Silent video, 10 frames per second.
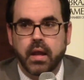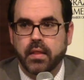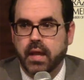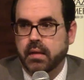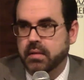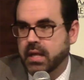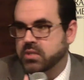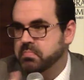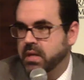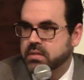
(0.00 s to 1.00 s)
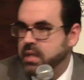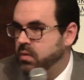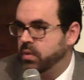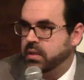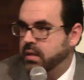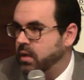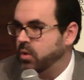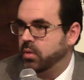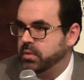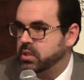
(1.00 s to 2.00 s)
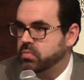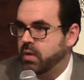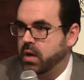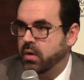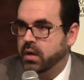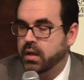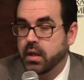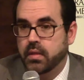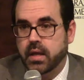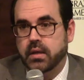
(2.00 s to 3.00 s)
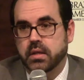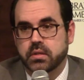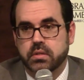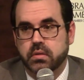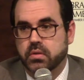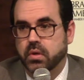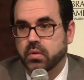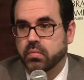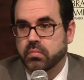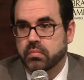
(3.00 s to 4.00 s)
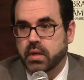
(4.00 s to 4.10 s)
and that gets mixed in with anti-globalist rhetoric that is to